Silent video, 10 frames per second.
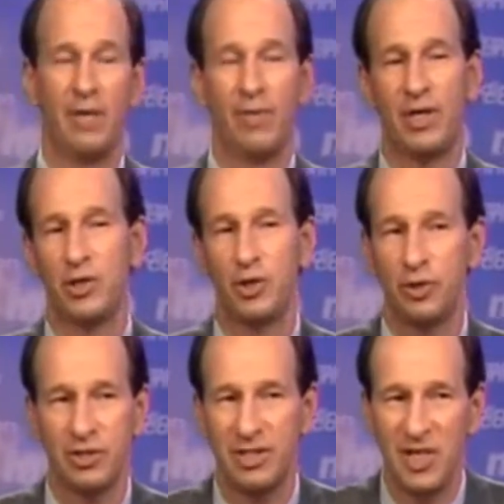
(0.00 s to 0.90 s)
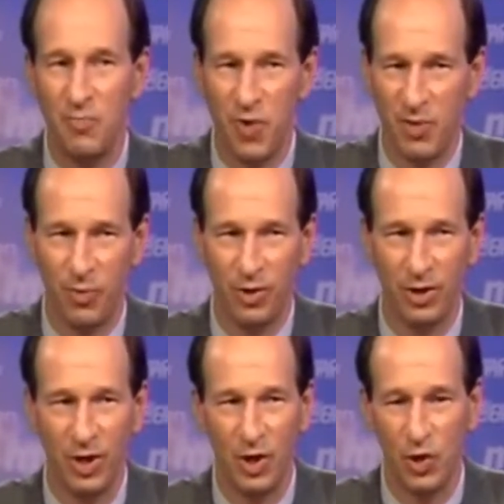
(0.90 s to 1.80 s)
because you'll see people
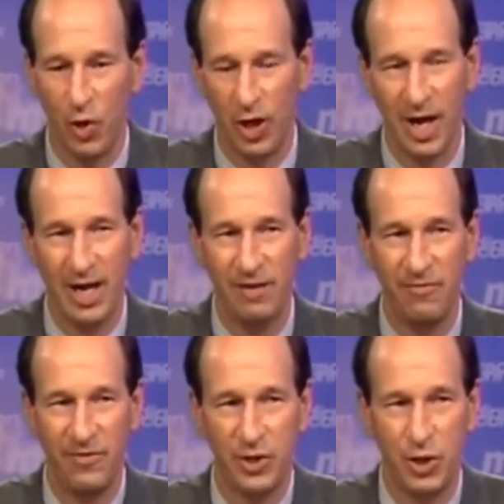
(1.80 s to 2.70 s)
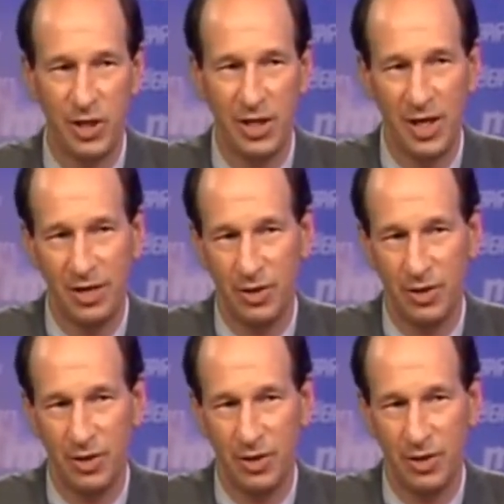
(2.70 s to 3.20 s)
who are kind of fidgety,